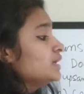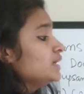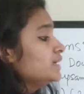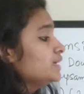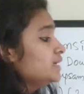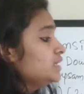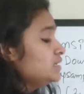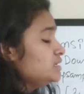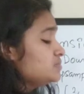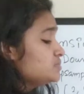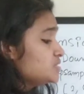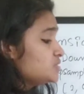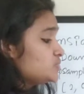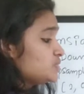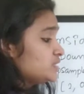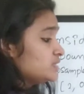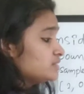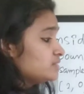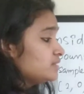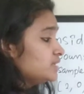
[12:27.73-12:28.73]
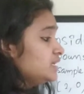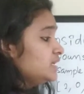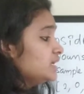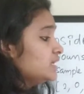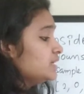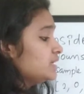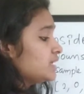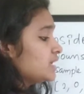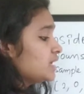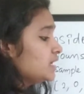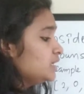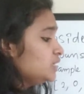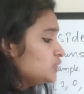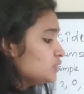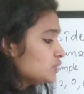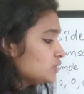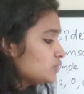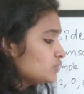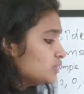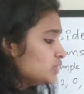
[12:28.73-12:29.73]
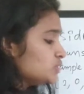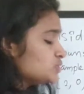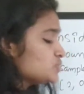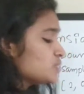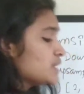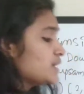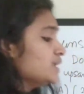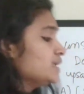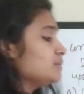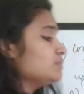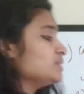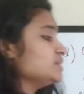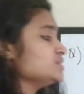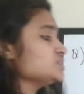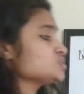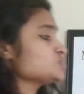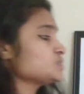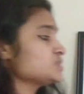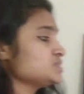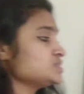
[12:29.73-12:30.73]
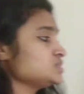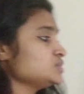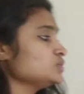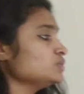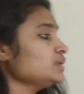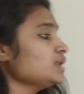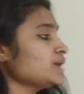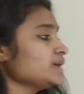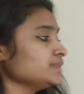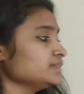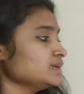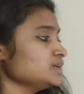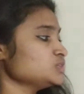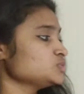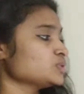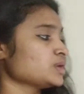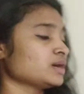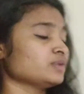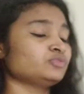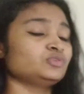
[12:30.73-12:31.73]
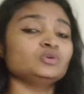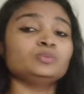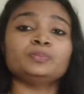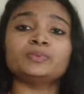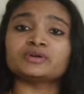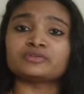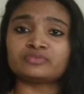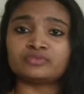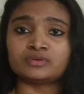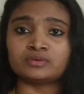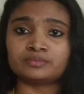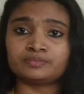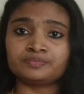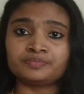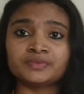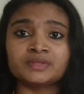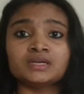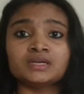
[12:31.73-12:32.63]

again in between 3 and 9 you are going to add L minus 1 zero, like that you have to perform,